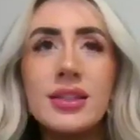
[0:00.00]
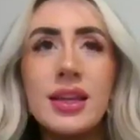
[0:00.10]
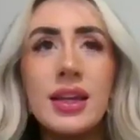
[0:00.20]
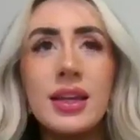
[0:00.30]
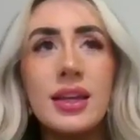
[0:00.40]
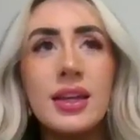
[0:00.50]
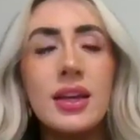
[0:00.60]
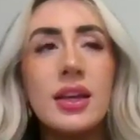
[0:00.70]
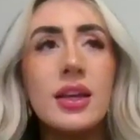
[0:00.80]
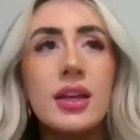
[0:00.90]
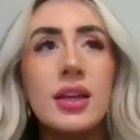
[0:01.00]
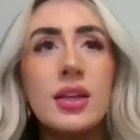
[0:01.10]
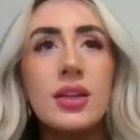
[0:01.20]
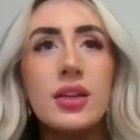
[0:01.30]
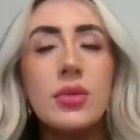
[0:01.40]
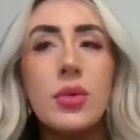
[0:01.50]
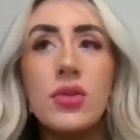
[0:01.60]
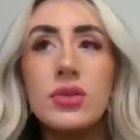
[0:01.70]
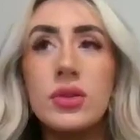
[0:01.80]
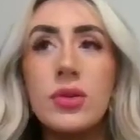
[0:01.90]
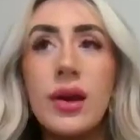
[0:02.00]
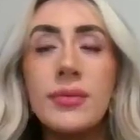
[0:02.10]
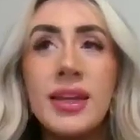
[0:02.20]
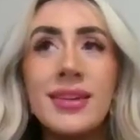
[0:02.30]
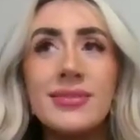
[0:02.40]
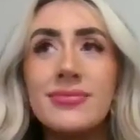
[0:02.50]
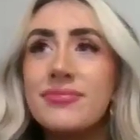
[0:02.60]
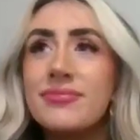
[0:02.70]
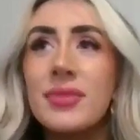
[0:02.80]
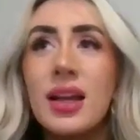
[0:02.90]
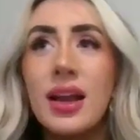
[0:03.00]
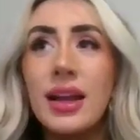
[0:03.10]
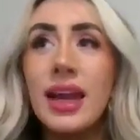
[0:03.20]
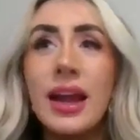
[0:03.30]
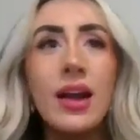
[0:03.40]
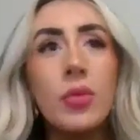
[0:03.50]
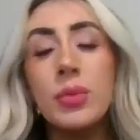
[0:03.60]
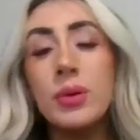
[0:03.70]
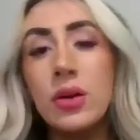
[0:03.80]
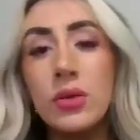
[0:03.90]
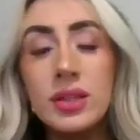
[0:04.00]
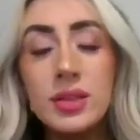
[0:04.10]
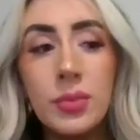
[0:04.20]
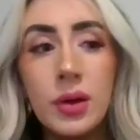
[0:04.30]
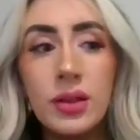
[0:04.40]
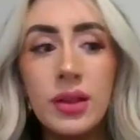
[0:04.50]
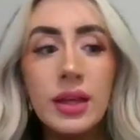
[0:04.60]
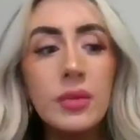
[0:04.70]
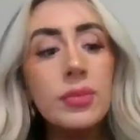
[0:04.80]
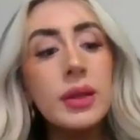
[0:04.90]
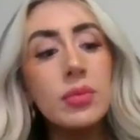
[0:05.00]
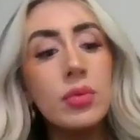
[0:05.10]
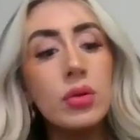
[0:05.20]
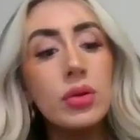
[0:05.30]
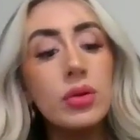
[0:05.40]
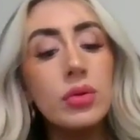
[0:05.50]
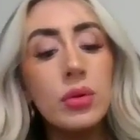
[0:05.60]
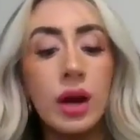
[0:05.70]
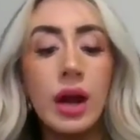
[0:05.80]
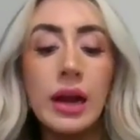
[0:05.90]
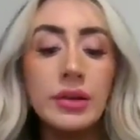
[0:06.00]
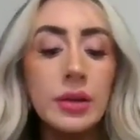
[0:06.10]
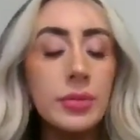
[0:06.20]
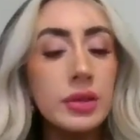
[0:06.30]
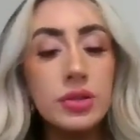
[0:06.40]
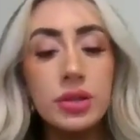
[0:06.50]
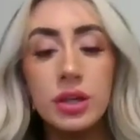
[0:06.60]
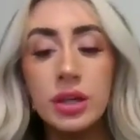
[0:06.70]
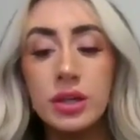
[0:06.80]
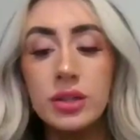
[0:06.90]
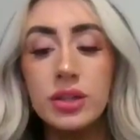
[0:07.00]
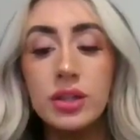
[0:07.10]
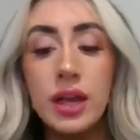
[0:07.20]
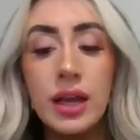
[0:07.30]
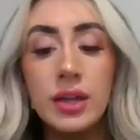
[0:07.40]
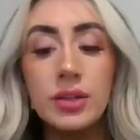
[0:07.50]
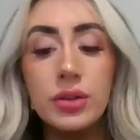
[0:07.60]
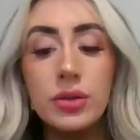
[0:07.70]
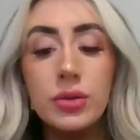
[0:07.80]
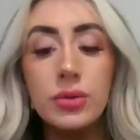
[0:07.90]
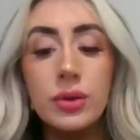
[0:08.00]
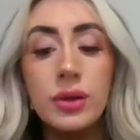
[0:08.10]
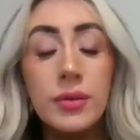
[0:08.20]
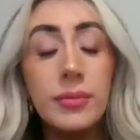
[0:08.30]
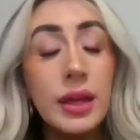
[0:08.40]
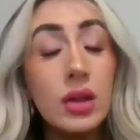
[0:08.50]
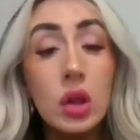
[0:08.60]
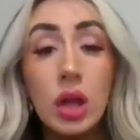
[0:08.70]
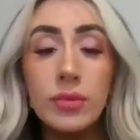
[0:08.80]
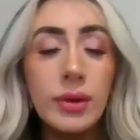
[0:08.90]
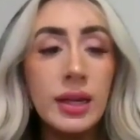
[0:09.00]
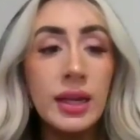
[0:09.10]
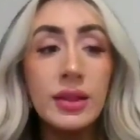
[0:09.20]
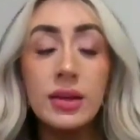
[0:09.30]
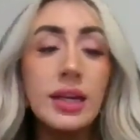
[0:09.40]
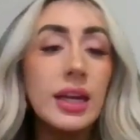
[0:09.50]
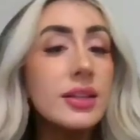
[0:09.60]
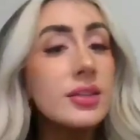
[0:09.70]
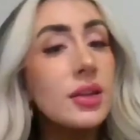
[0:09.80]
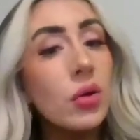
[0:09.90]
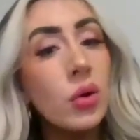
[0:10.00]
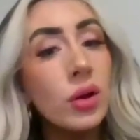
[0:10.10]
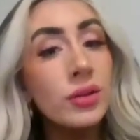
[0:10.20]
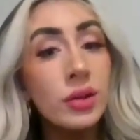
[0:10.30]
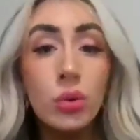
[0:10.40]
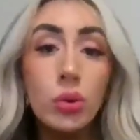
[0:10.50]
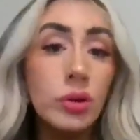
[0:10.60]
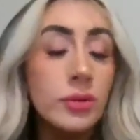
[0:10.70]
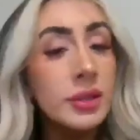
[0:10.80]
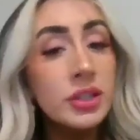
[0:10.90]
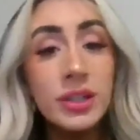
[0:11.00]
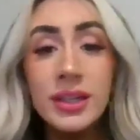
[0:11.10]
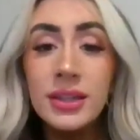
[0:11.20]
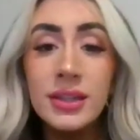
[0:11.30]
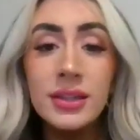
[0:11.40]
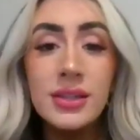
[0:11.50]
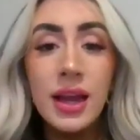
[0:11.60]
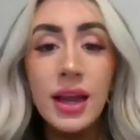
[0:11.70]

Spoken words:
it's like you also, I mean, I can't help but notice, but like people who are higher up in the church and who make a lot of money, their kids go on the cooler missions